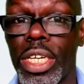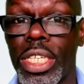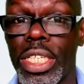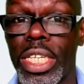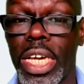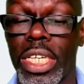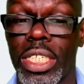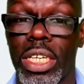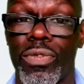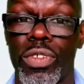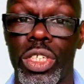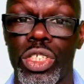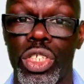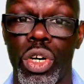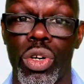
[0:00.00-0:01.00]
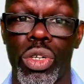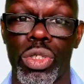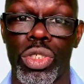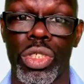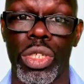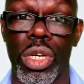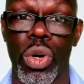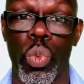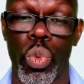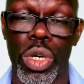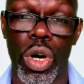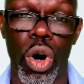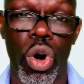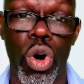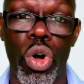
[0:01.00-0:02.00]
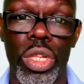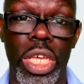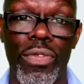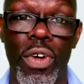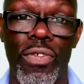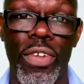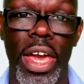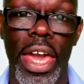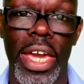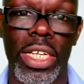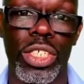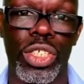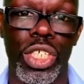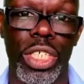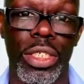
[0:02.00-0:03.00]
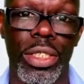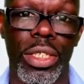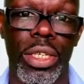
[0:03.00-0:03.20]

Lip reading: negatively charged. We all give off energy.